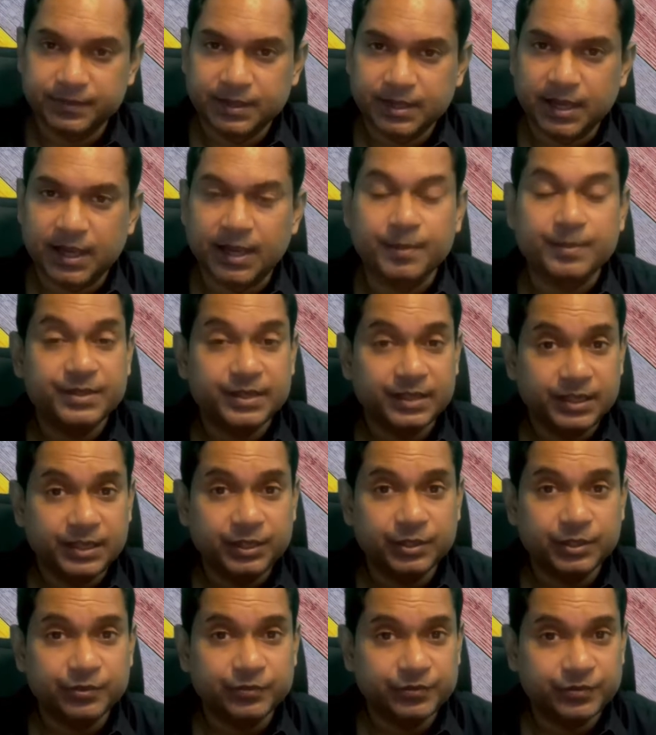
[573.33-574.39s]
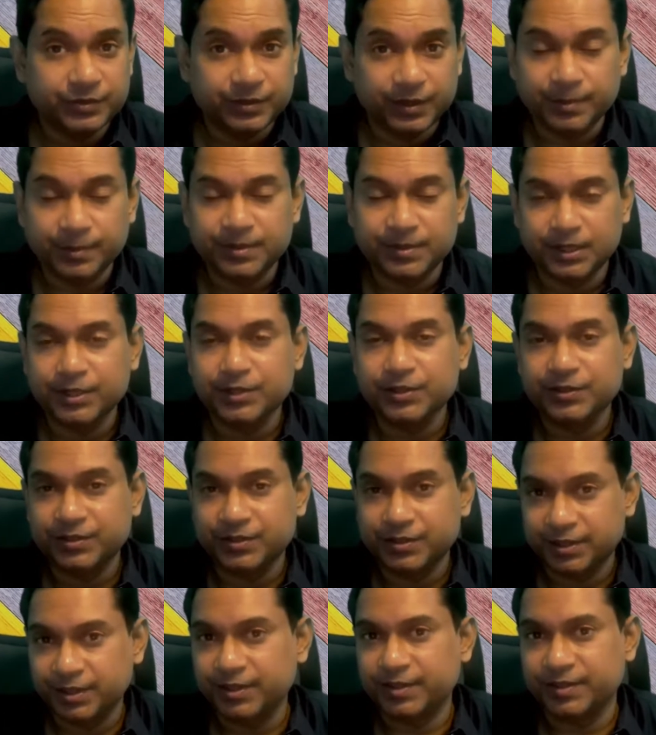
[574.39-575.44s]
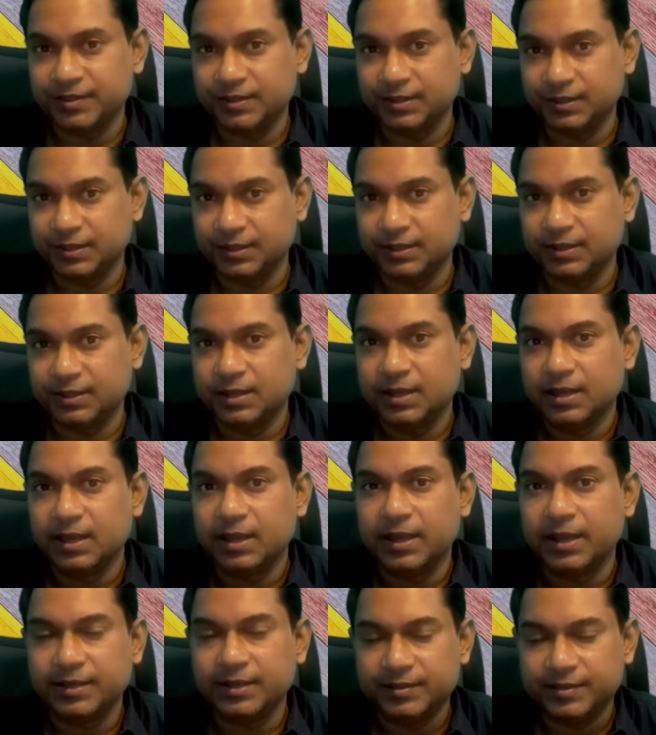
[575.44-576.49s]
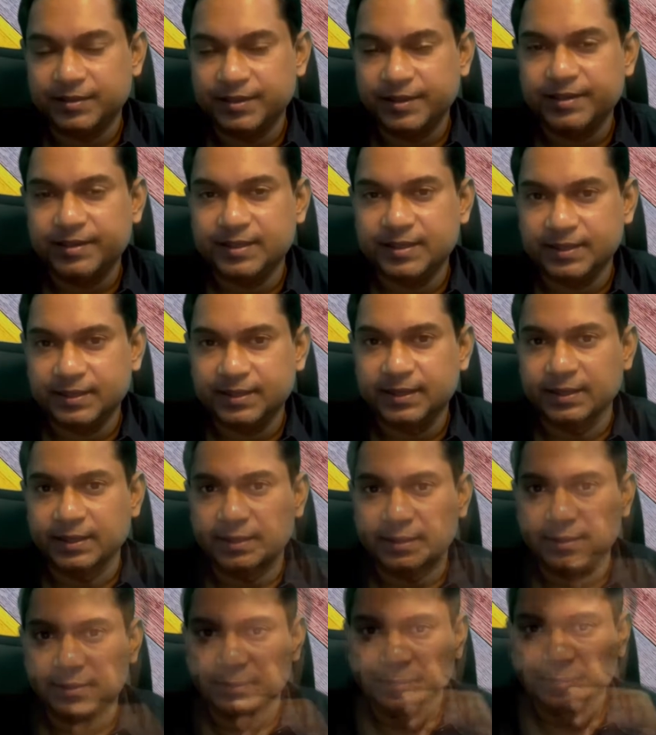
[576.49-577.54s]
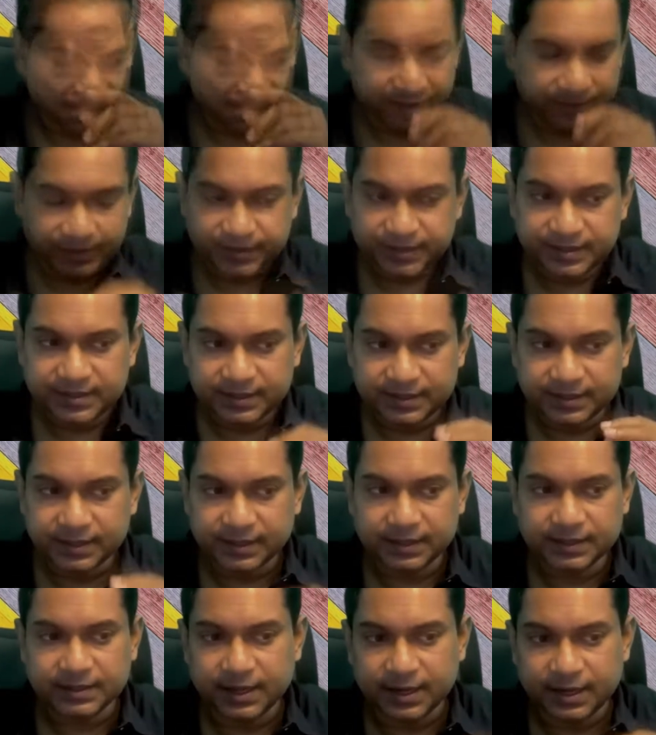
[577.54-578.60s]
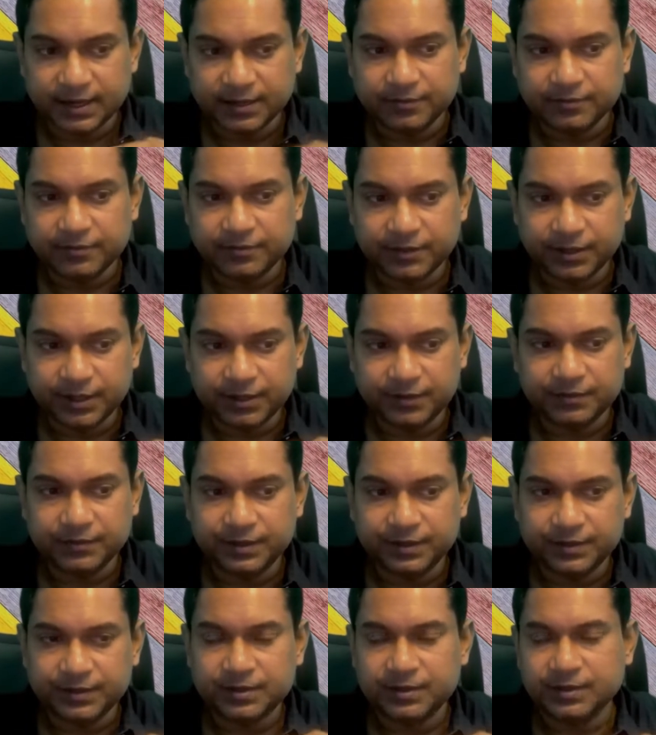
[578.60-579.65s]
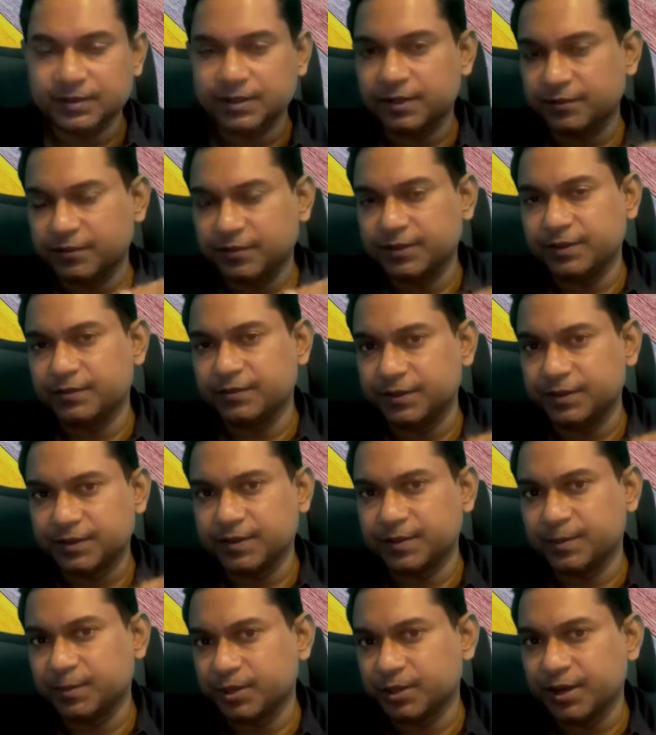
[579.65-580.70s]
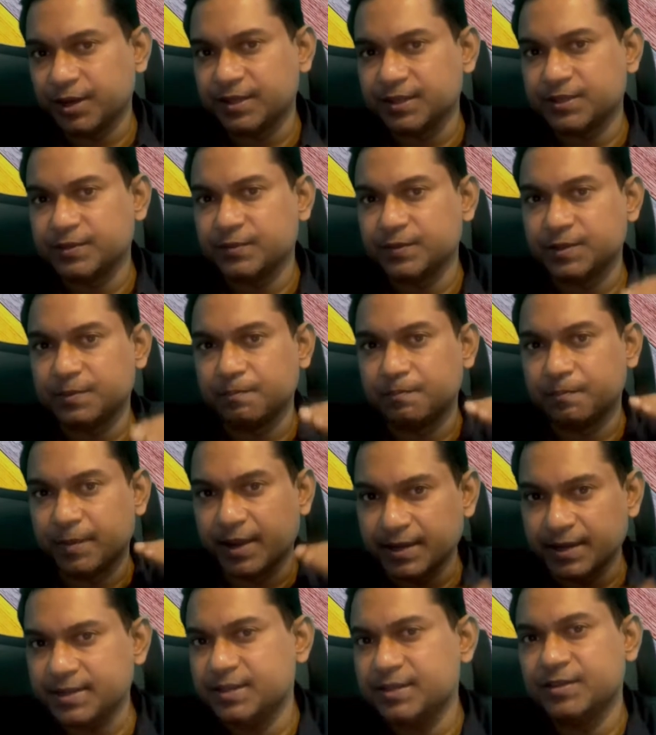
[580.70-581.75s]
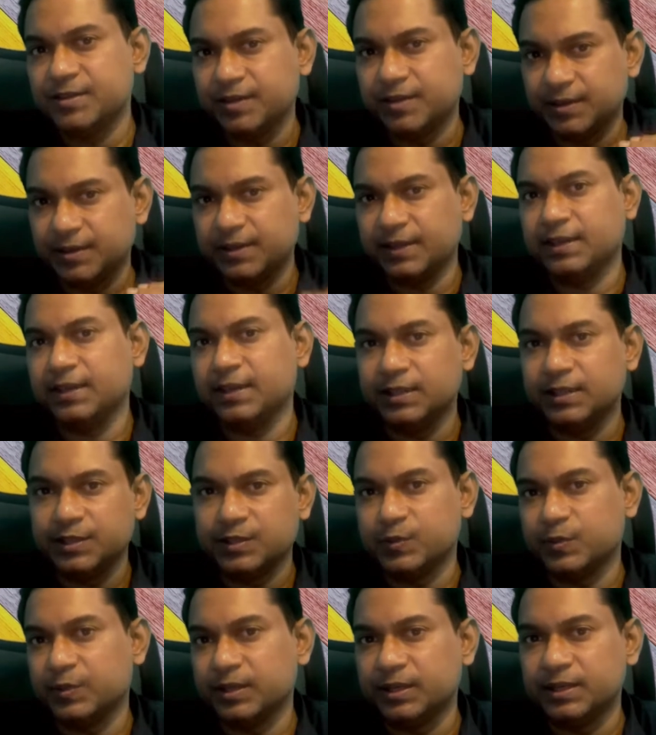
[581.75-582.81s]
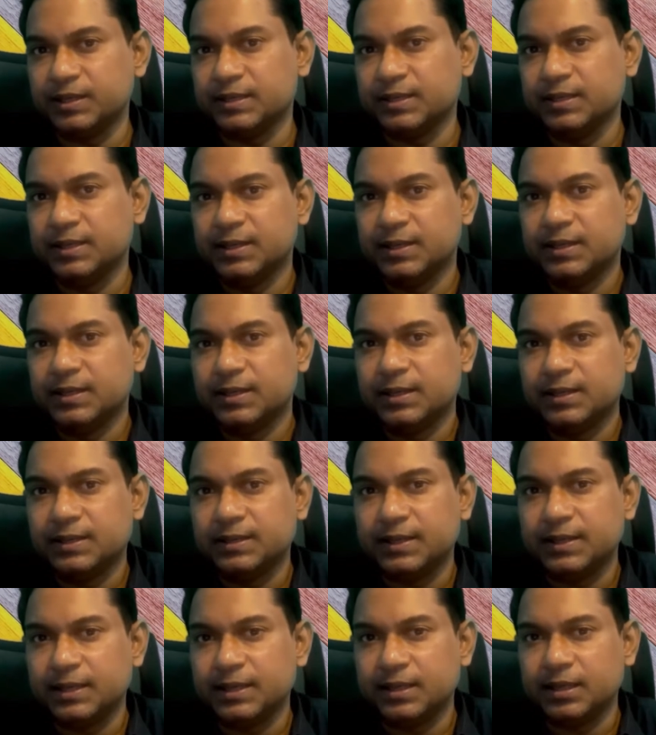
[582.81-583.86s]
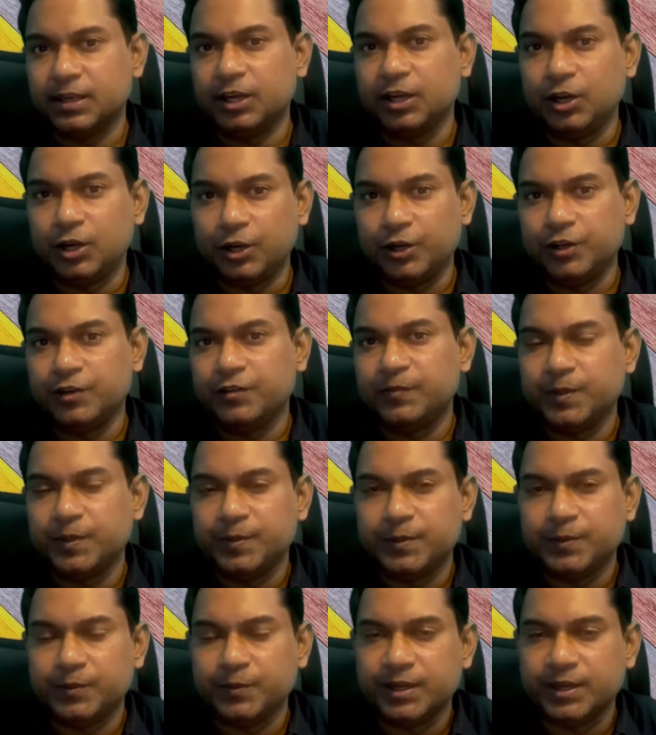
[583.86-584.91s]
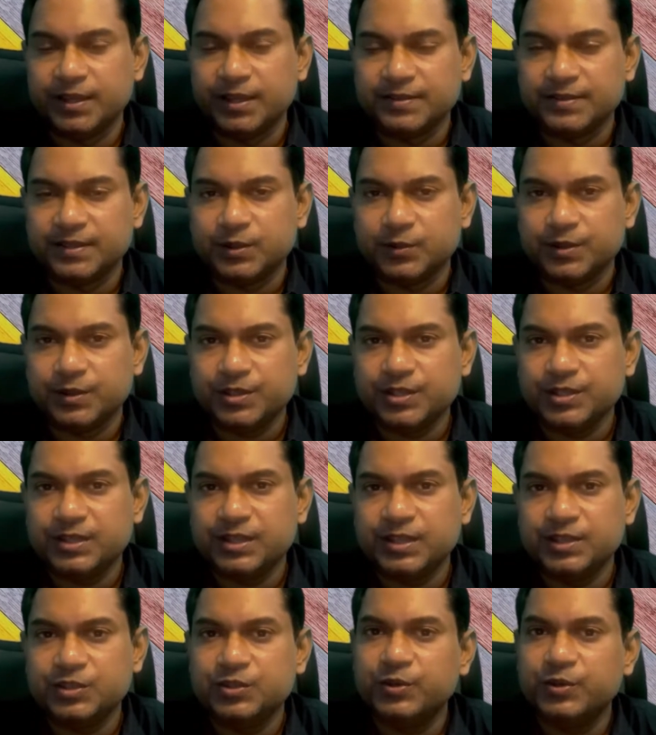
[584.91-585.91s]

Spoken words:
I'm telling you seriously. I seriously think that if this cryptocurrency was a mandatory thing in this world, that a lot of people would ask that question. And